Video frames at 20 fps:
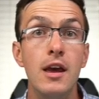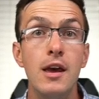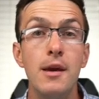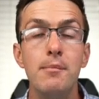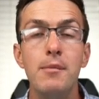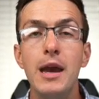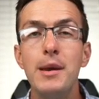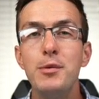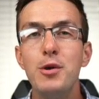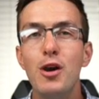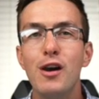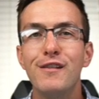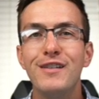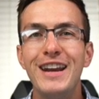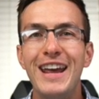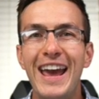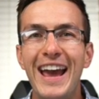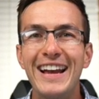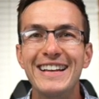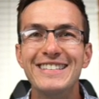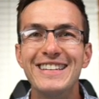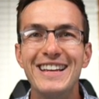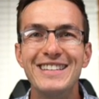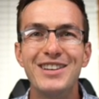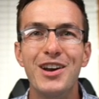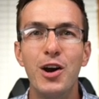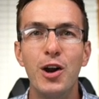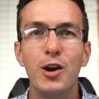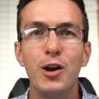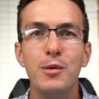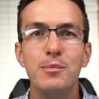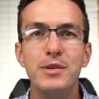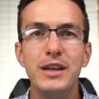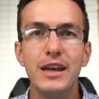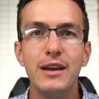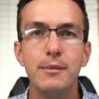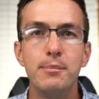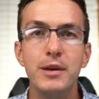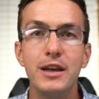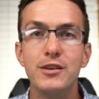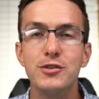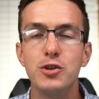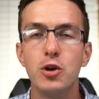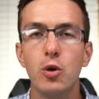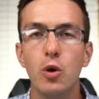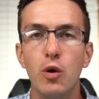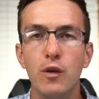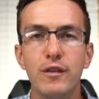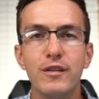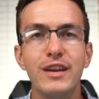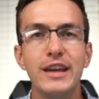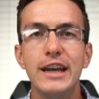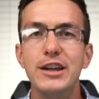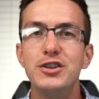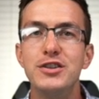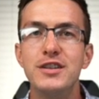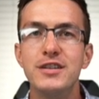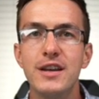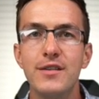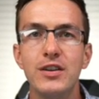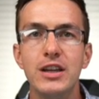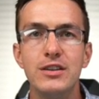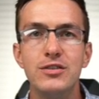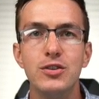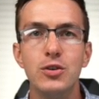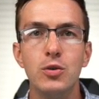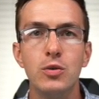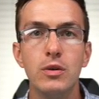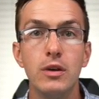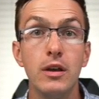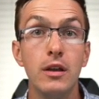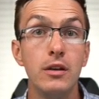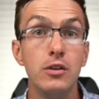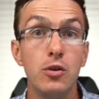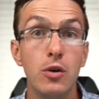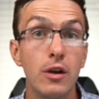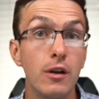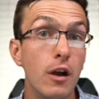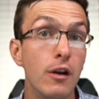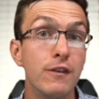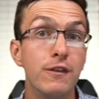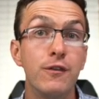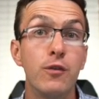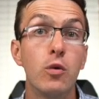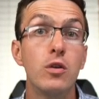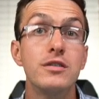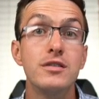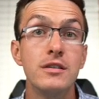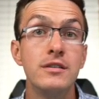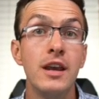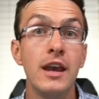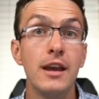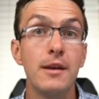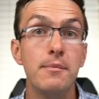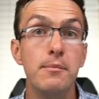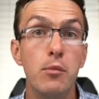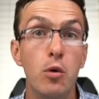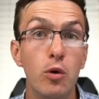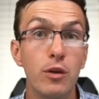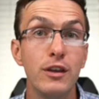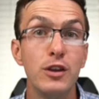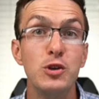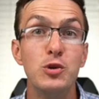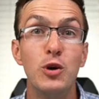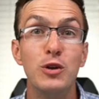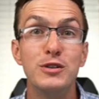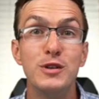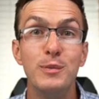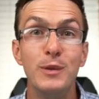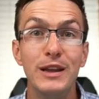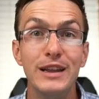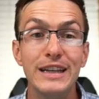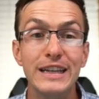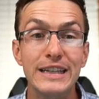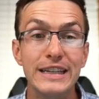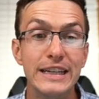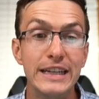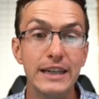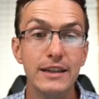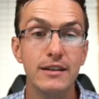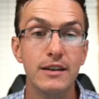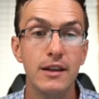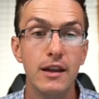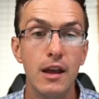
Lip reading: Maybe you have an excess RMD because you're over the age of 72 and you are forced to take more than you ultimately need.